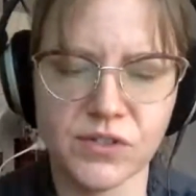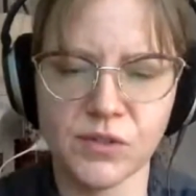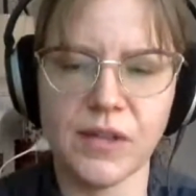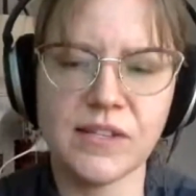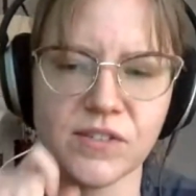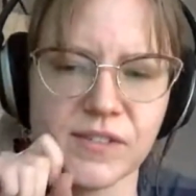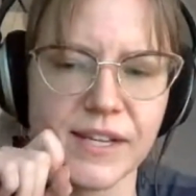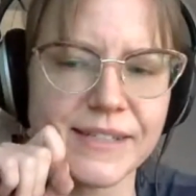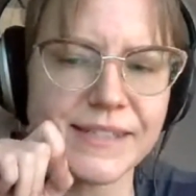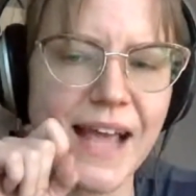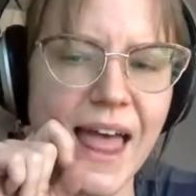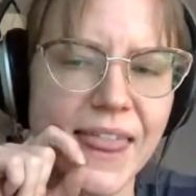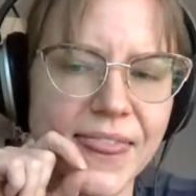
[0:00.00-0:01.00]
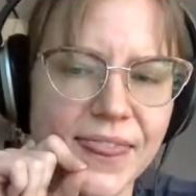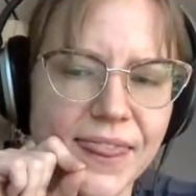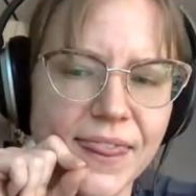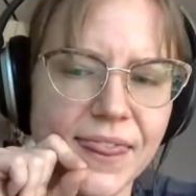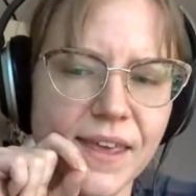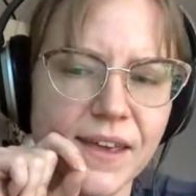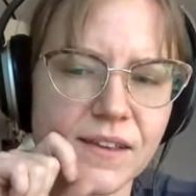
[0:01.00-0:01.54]
let's just say 10th
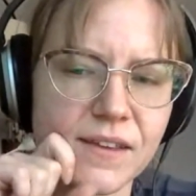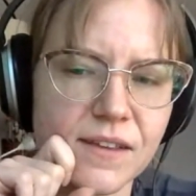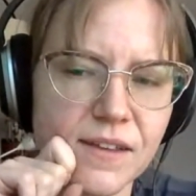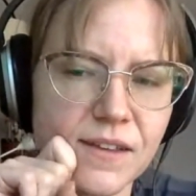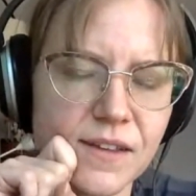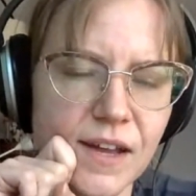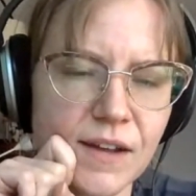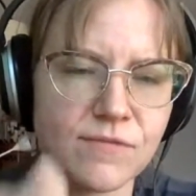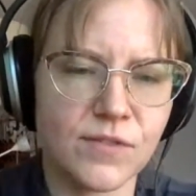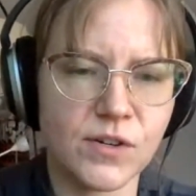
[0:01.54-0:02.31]
at first.